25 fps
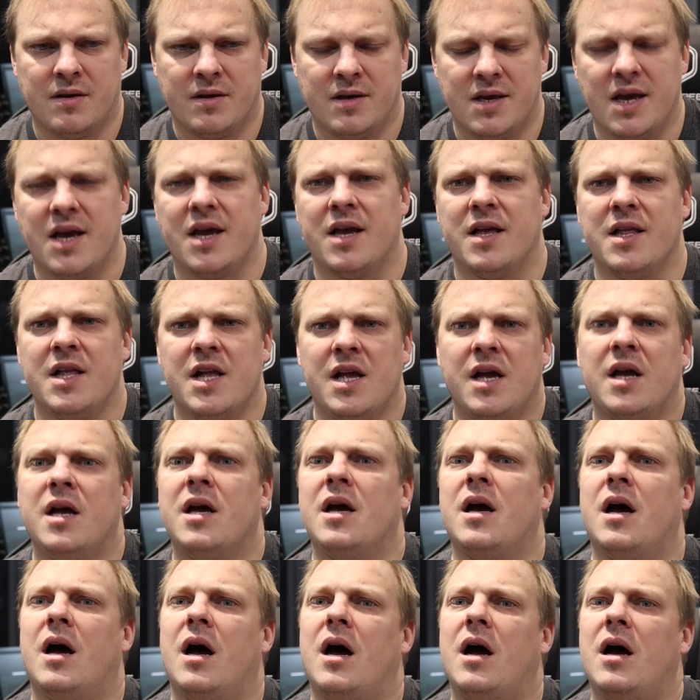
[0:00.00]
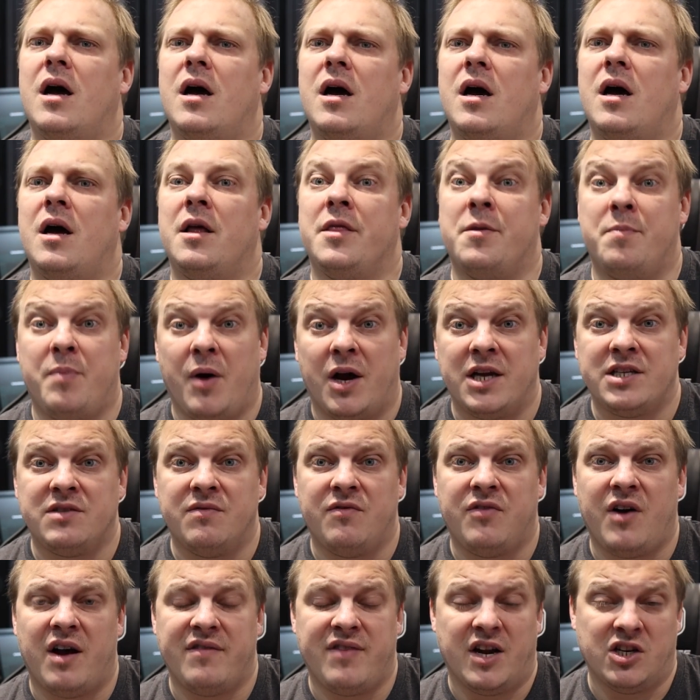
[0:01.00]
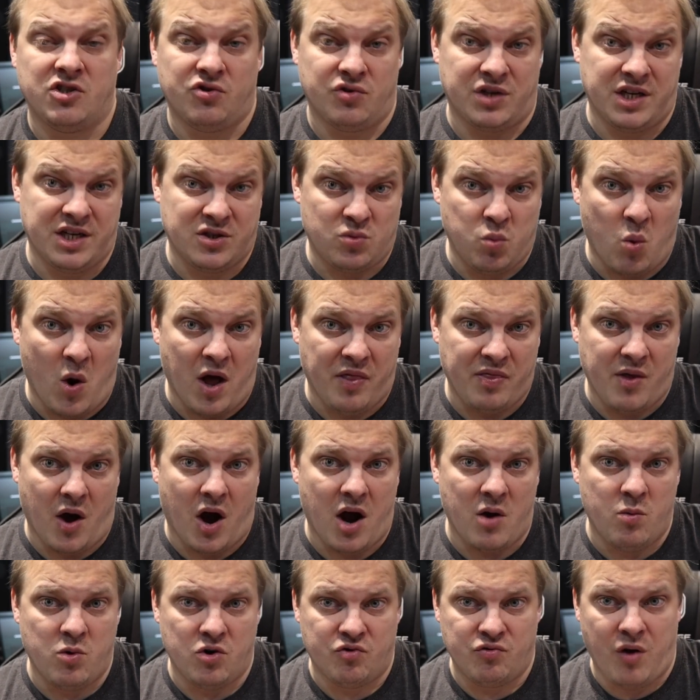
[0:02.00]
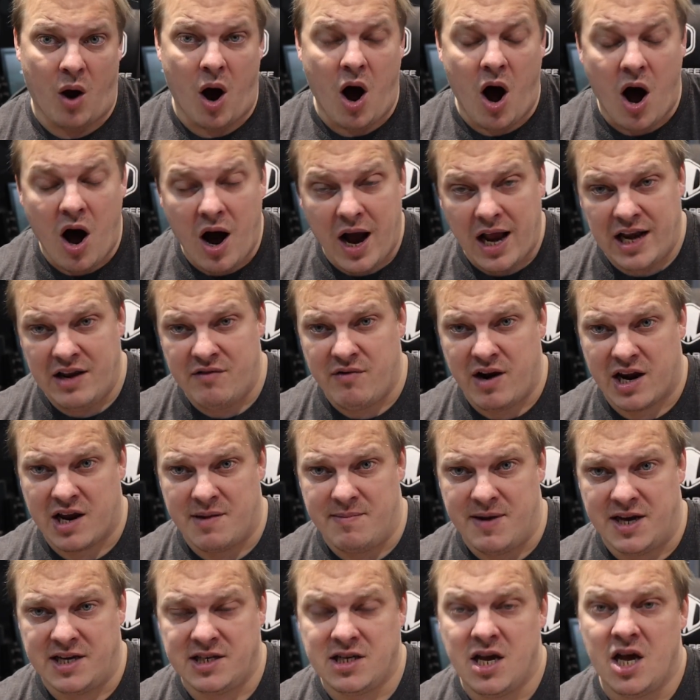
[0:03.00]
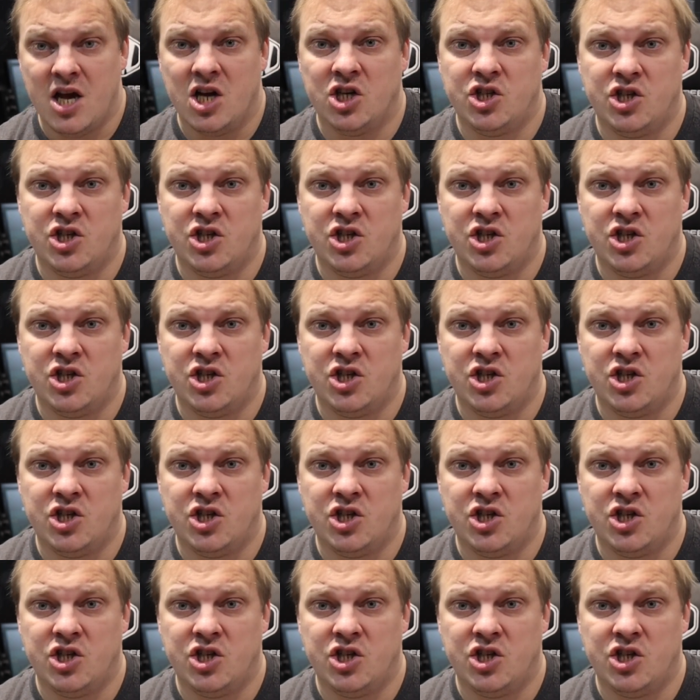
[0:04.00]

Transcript: Yeah, the Bison 500 is one that I would highly recommend,